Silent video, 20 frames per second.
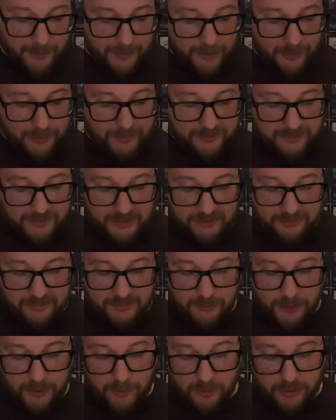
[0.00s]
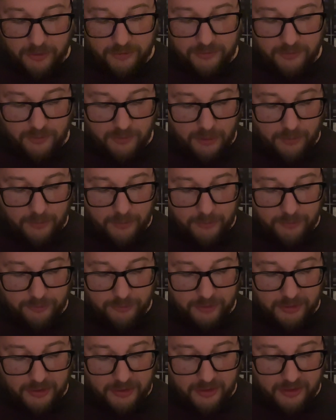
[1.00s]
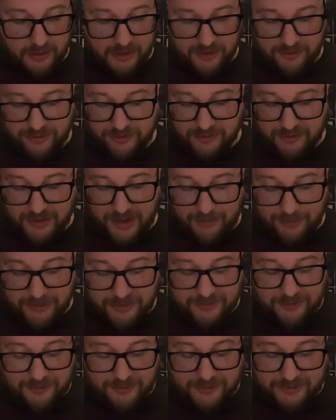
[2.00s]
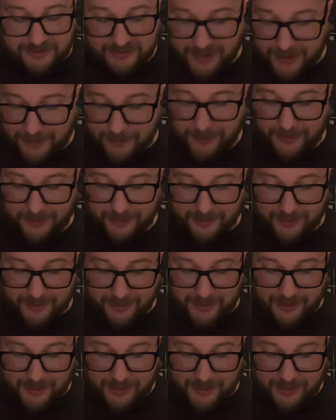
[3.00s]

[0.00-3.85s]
I thought about what Stacy might want to do while we were drinking, and it just gave me such excitement.